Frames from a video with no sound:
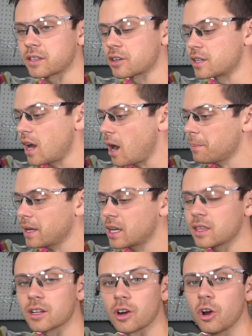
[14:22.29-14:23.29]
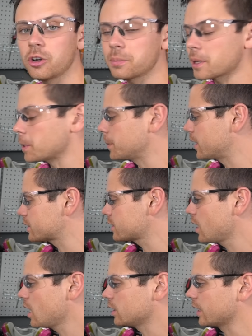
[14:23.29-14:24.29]
They're not making their own BMS
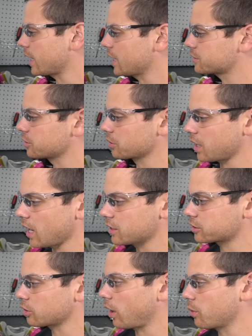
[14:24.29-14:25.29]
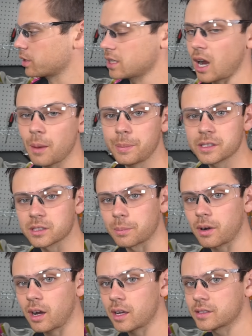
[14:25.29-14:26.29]
like SOK, so I would not be
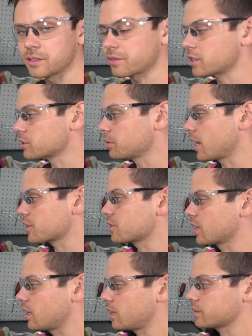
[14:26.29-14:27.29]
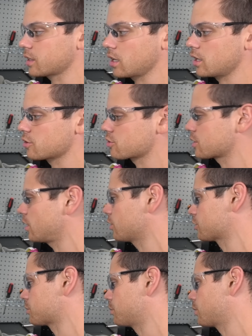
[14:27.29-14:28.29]
surprised if this one actually costs like
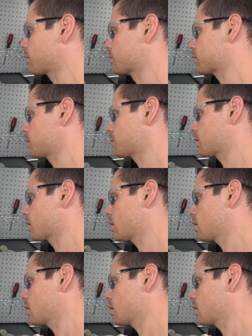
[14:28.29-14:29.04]
$100 more or something.